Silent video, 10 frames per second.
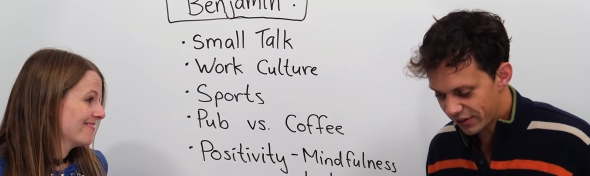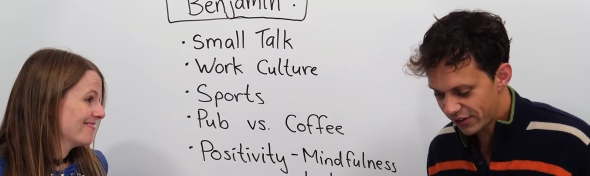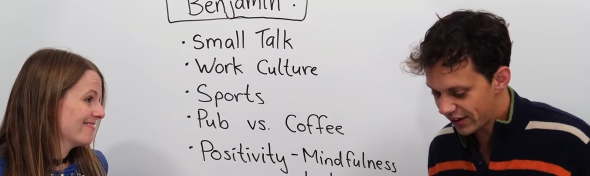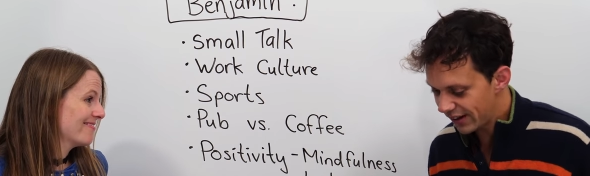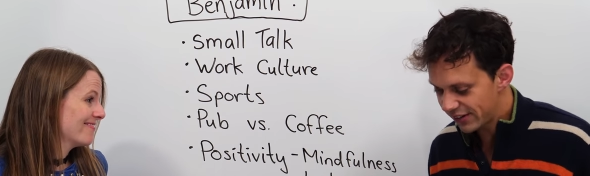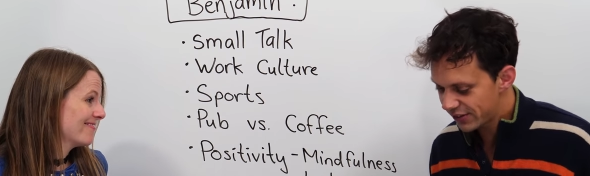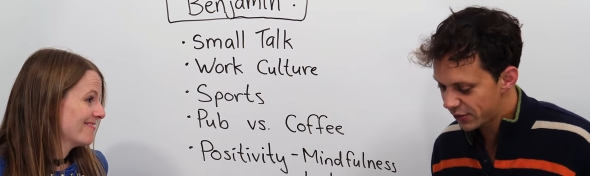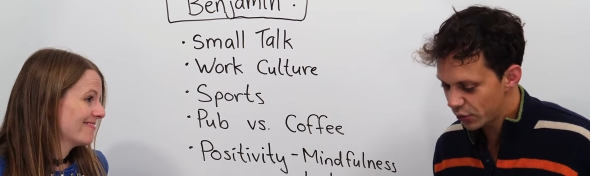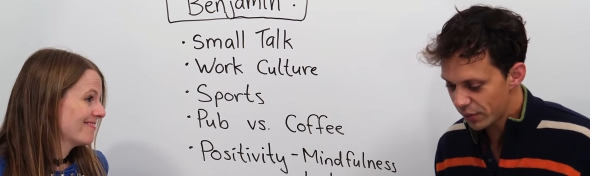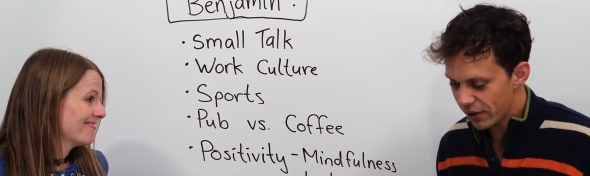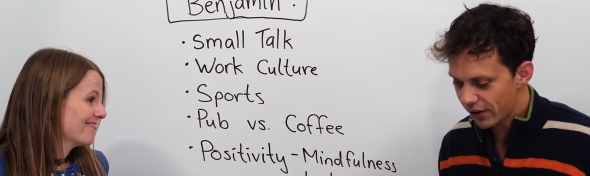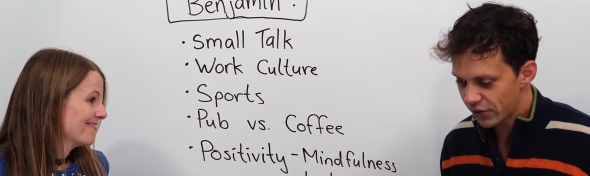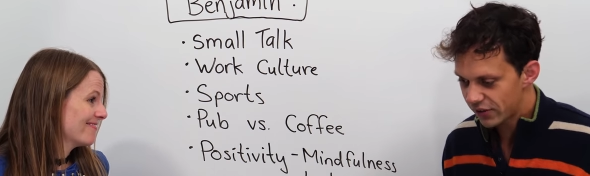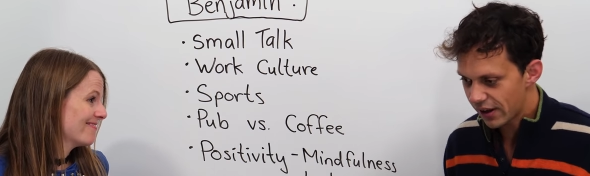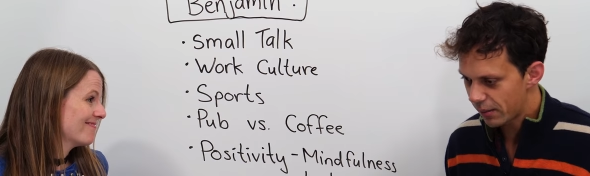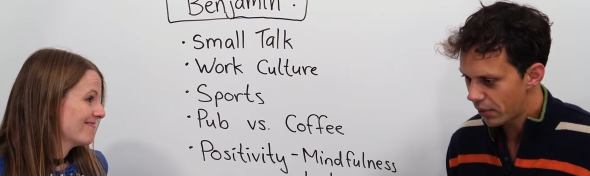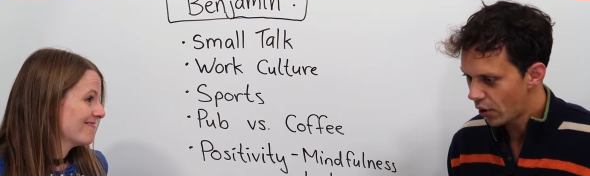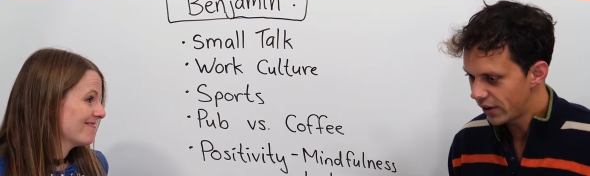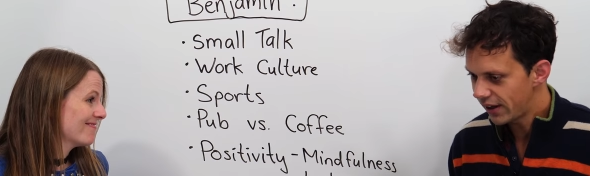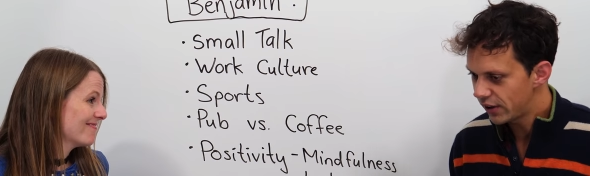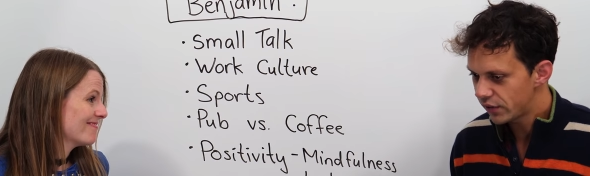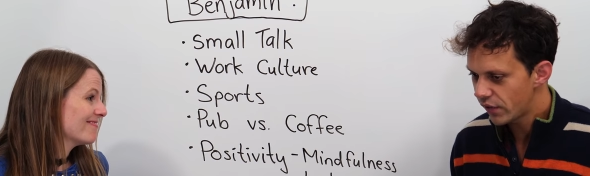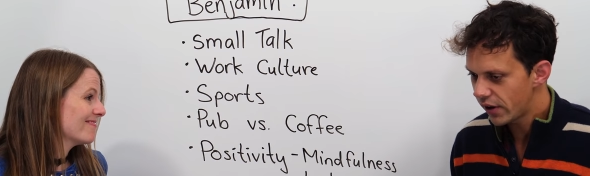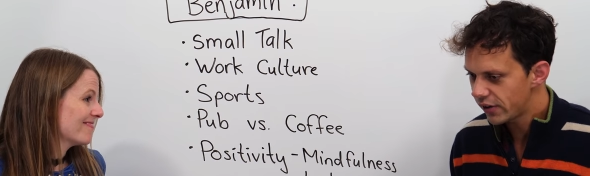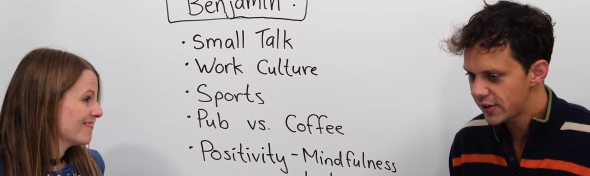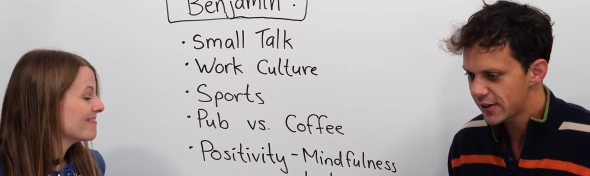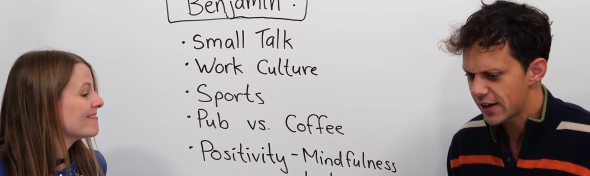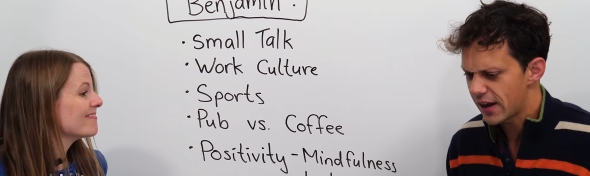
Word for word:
Speaker 1: to, let's talk about um, holidays first.